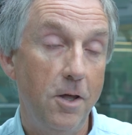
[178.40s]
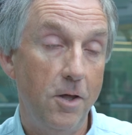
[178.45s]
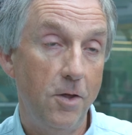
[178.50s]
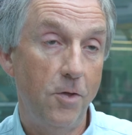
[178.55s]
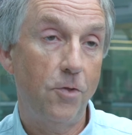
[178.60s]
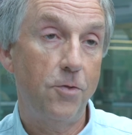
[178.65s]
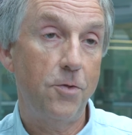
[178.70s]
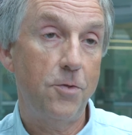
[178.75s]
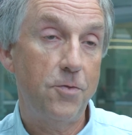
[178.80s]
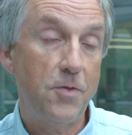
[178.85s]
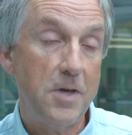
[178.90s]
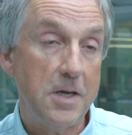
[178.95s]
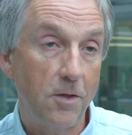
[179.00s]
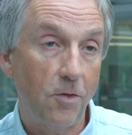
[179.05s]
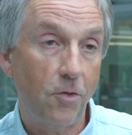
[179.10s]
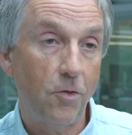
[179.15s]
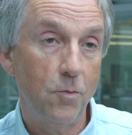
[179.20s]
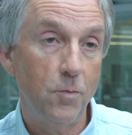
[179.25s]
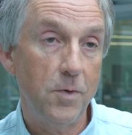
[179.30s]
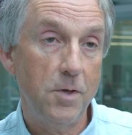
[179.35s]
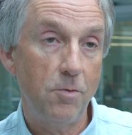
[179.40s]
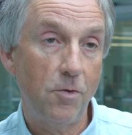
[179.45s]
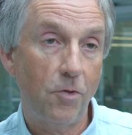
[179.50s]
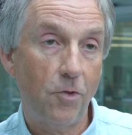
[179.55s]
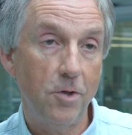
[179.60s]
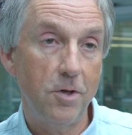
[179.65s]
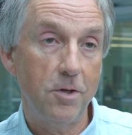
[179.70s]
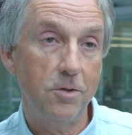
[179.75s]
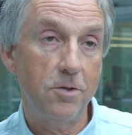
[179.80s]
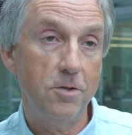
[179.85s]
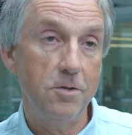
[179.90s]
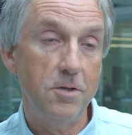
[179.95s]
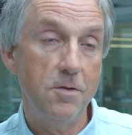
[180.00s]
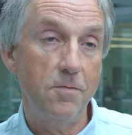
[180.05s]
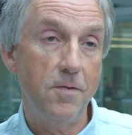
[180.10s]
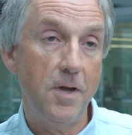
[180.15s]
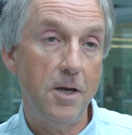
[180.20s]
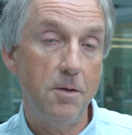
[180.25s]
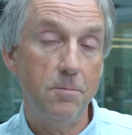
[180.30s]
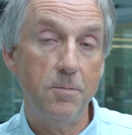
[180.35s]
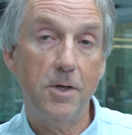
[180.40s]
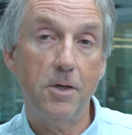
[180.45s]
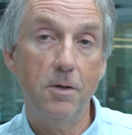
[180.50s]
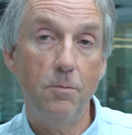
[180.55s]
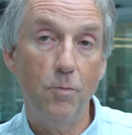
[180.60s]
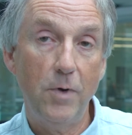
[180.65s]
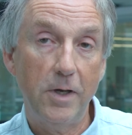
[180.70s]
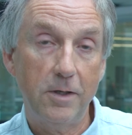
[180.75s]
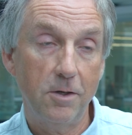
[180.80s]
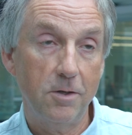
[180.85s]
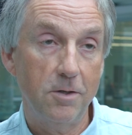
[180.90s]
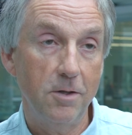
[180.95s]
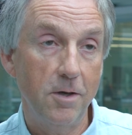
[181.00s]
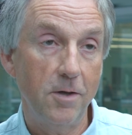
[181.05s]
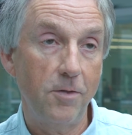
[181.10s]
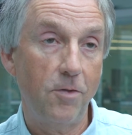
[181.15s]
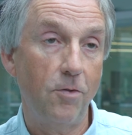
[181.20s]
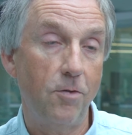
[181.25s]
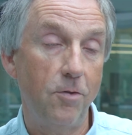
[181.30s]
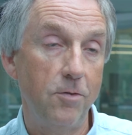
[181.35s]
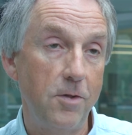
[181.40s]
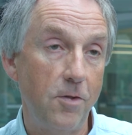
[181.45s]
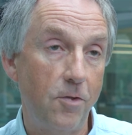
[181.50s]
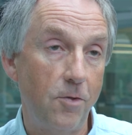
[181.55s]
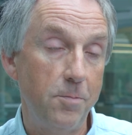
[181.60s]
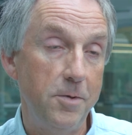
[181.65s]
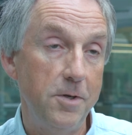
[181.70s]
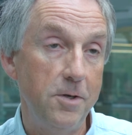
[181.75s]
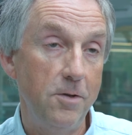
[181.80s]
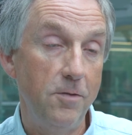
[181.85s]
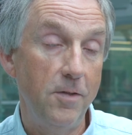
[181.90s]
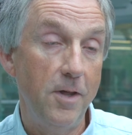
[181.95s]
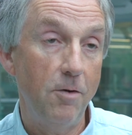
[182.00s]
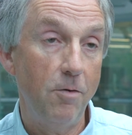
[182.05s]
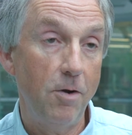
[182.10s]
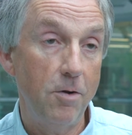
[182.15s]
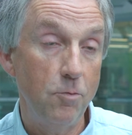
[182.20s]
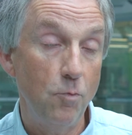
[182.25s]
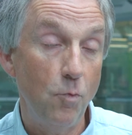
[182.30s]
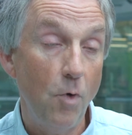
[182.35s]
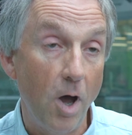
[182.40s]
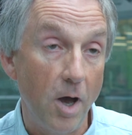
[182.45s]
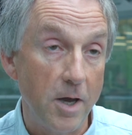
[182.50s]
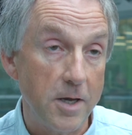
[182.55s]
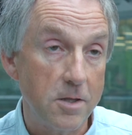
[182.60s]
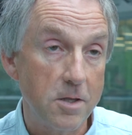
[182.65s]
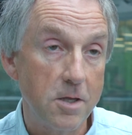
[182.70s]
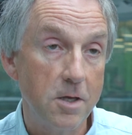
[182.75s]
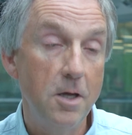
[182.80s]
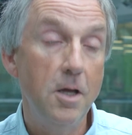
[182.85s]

as the things that we research and develop become recognised as a discipline in their own right,